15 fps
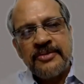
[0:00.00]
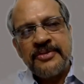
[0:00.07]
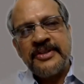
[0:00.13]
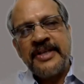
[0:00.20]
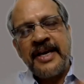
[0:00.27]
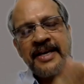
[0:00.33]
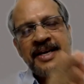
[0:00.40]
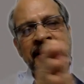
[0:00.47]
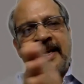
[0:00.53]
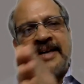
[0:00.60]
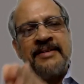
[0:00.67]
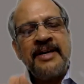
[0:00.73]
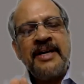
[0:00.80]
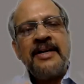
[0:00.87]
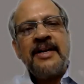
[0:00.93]
They
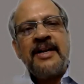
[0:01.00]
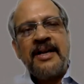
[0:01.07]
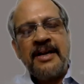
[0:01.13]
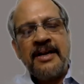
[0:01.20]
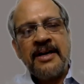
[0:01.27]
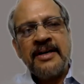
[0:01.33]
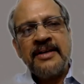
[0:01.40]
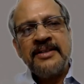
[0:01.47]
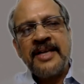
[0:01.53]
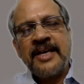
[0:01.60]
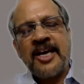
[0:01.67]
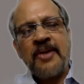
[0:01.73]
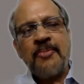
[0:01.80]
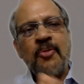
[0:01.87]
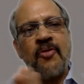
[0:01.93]
can learn, they
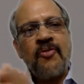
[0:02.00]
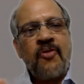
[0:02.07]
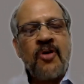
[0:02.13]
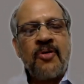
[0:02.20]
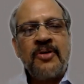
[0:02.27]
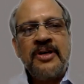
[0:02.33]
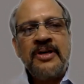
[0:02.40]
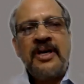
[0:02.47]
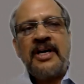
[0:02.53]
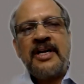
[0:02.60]
can move forward.